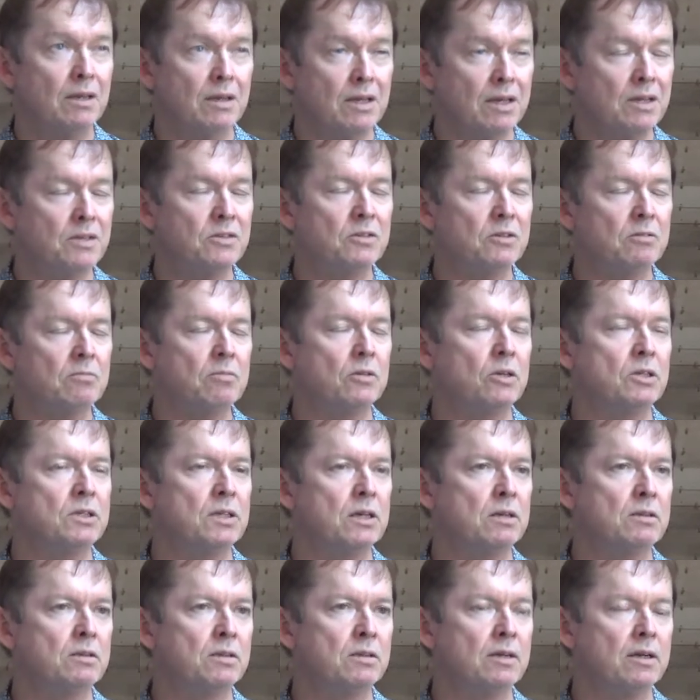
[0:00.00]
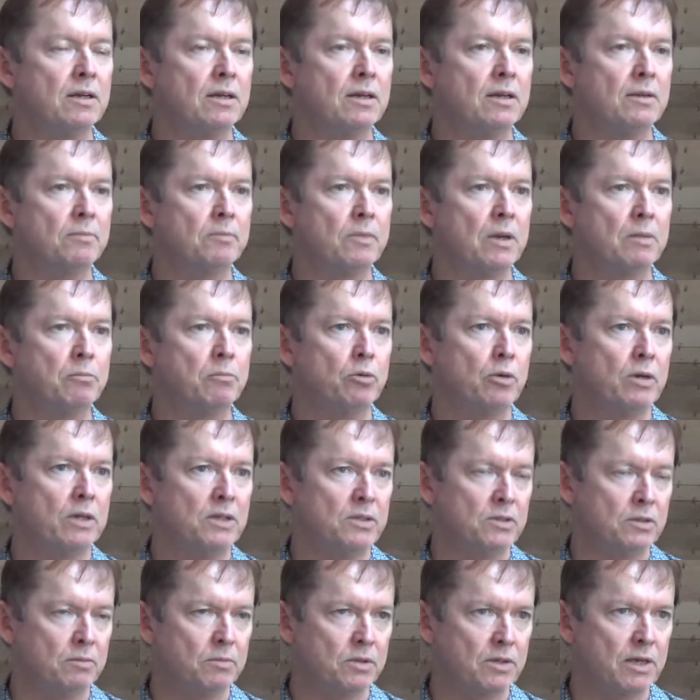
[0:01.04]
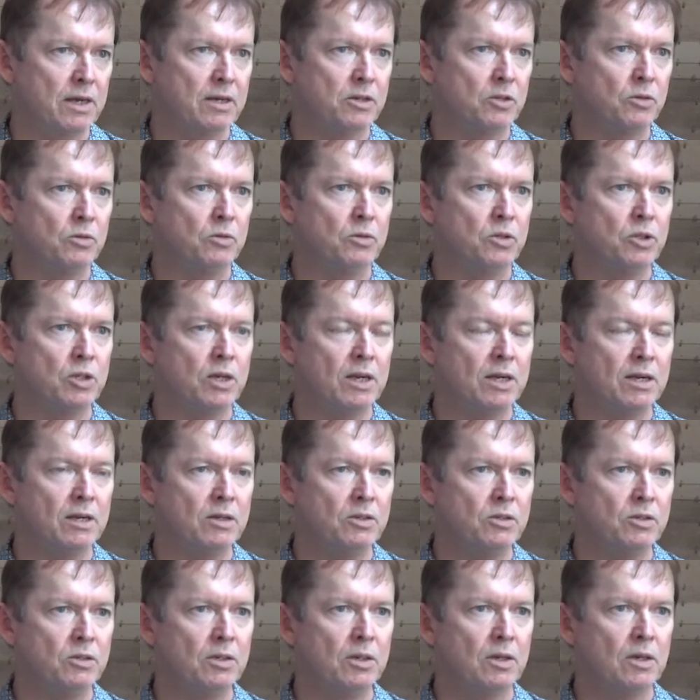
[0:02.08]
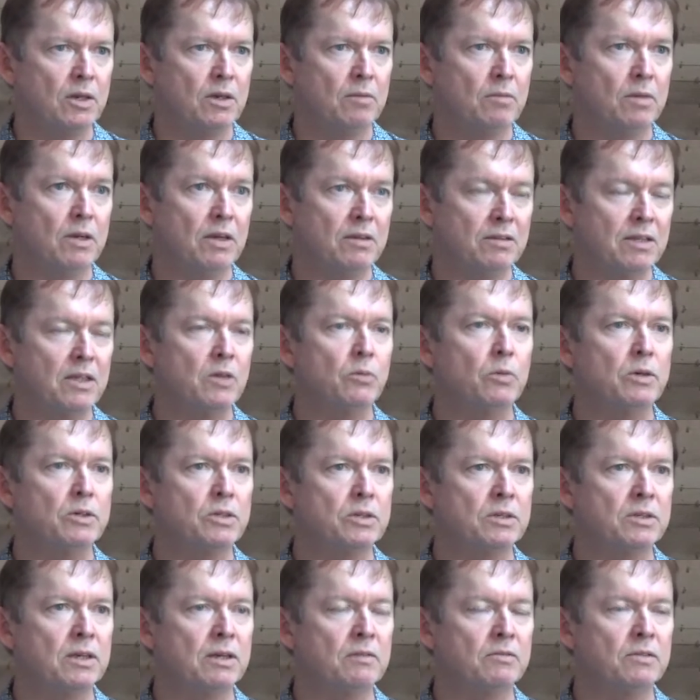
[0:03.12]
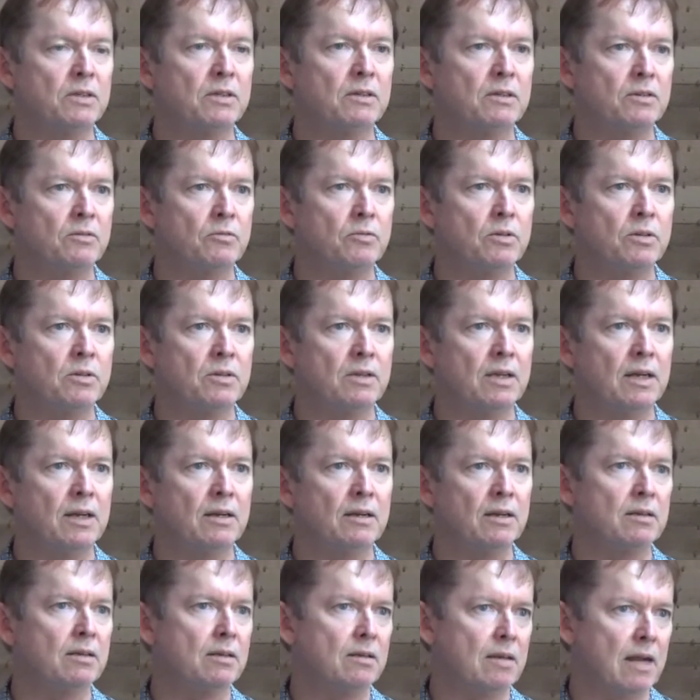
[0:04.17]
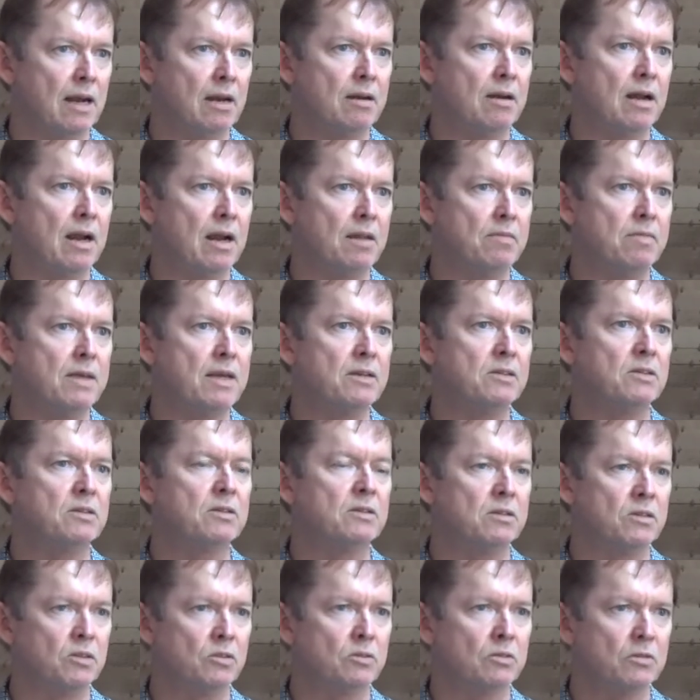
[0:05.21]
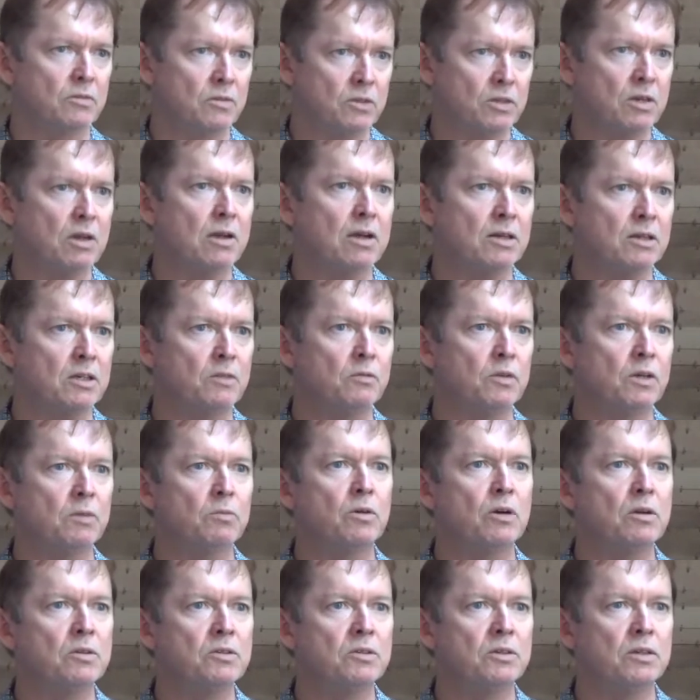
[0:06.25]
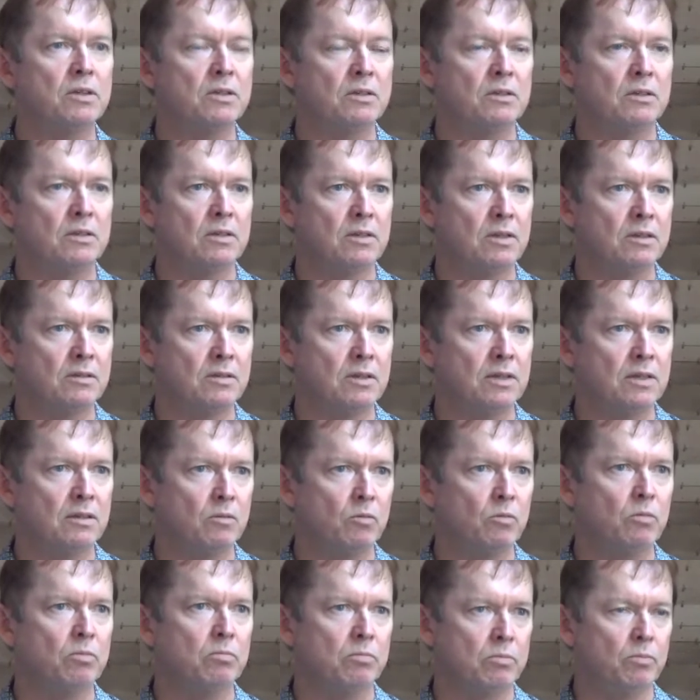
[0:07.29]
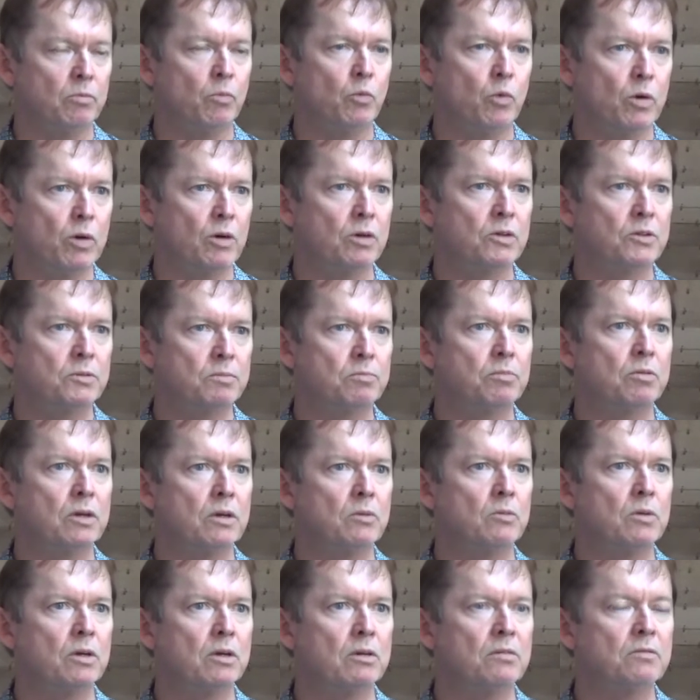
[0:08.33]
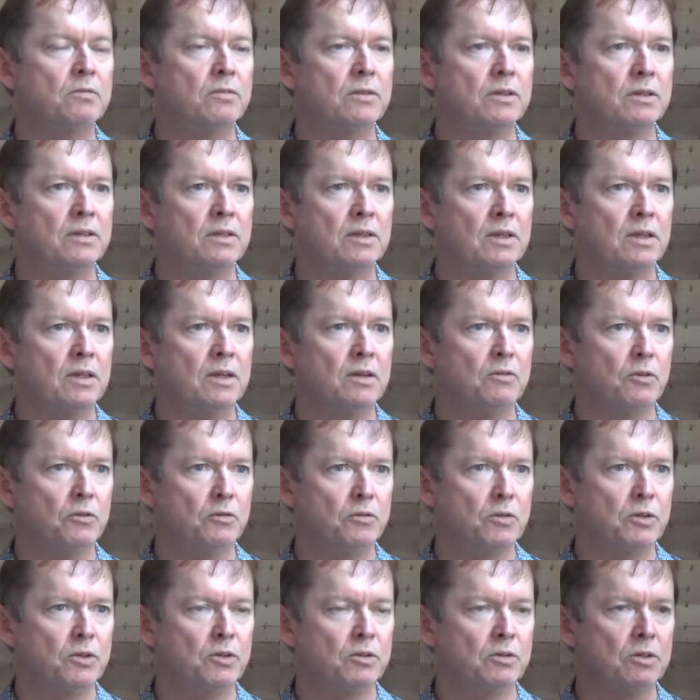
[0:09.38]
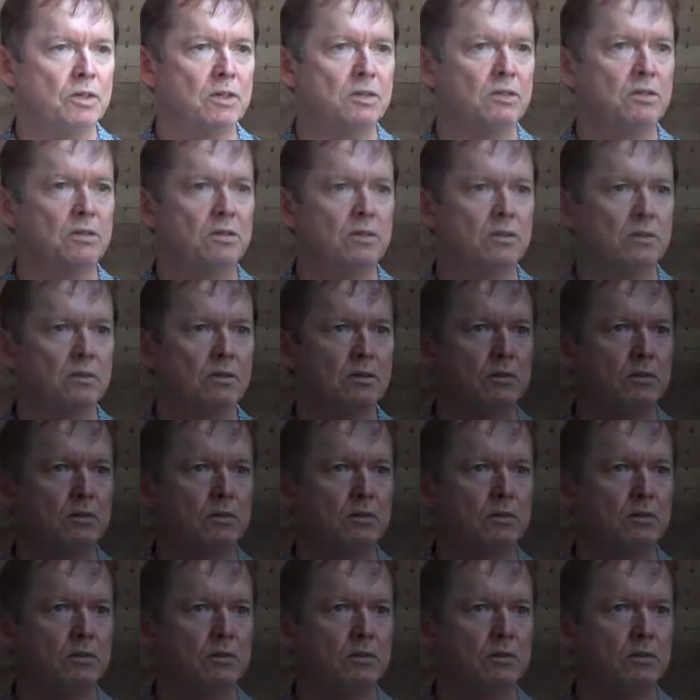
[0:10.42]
Yes, it resulted in a pretty substantial change, but I think we just have to live with that, and that's the sort of scientific process that I think works pretty well for fisheries.